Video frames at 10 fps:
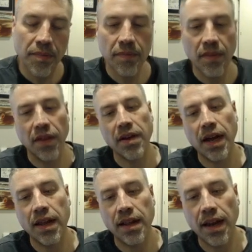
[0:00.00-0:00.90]
Another
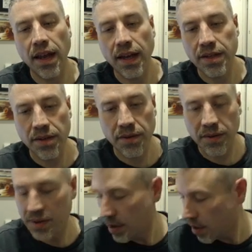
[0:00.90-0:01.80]
guy that I like too
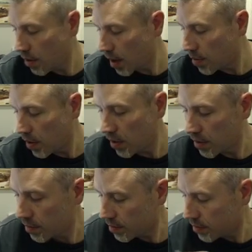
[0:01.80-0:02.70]
is Craig
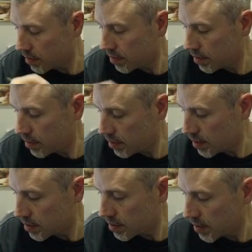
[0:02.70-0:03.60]
Mullins.
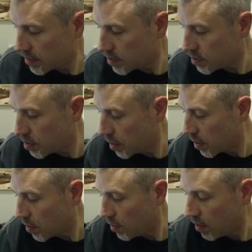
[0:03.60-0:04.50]
His stuff is super
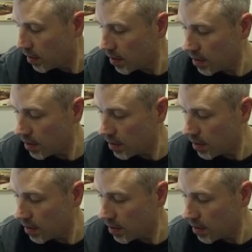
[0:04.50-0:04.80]
cool.